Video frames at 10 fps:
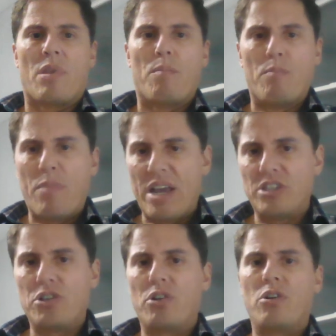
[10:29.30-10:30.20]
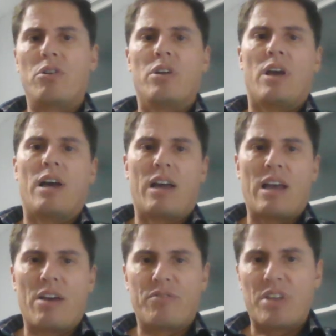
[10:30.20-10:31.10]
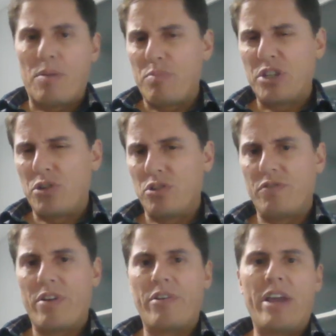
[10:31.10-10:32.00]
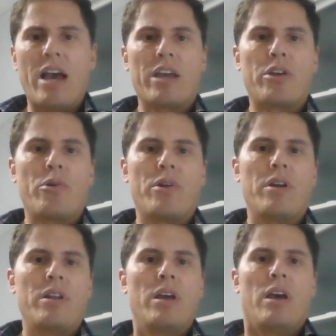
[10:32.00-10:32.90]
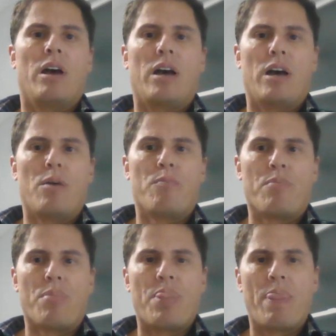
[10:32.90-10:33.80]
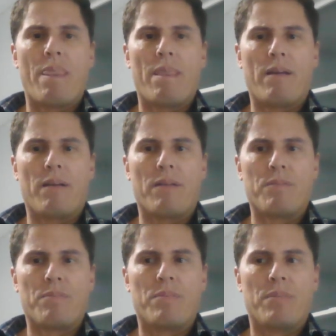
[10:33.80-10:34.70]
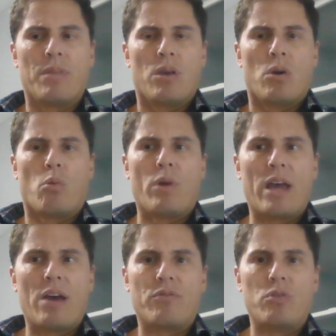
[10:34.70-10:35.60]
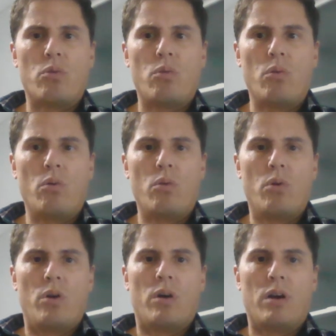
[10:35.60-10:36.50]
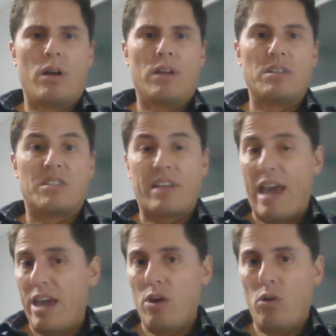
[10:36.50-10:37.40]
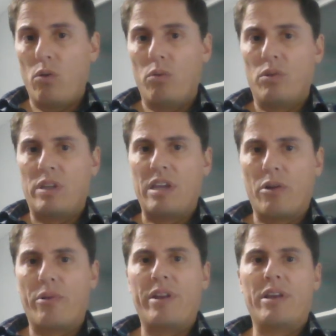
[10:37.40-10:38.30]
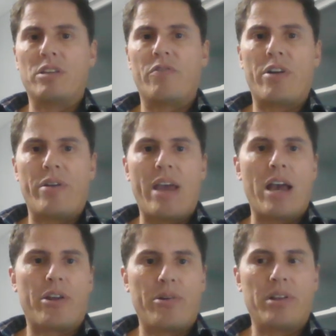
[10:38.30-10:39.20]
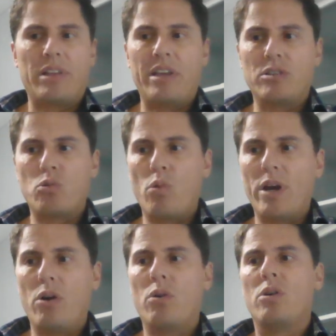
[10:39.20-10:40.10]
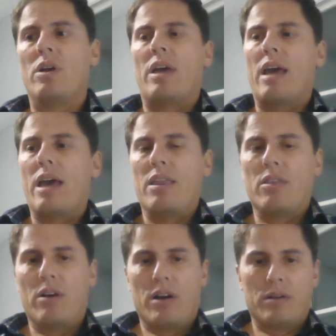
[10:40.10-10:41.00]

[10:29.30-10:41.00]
measure, have temperatures very accurate. Um, we have to scale ingredients very accurately as well, and